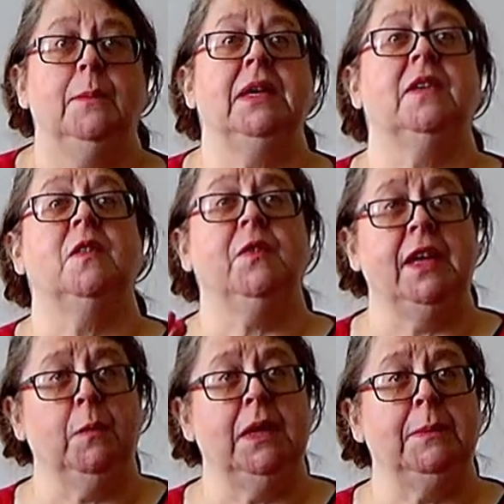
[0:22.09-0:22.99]
because
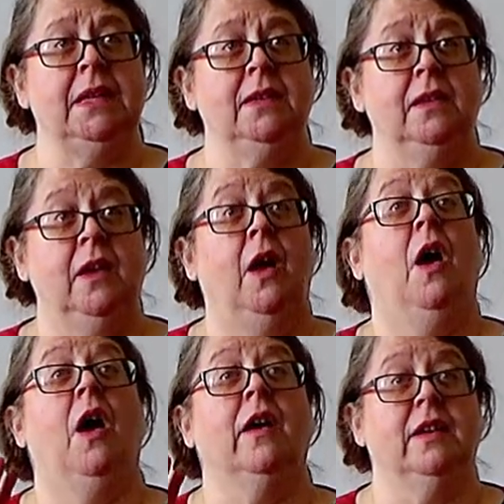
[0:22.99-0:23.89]
fey women
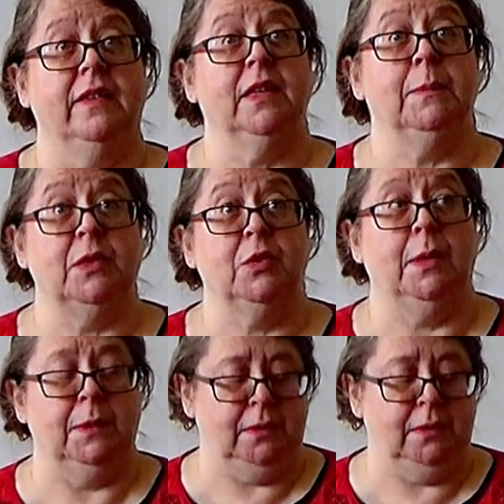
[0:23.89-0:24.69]
are nothing but trouble.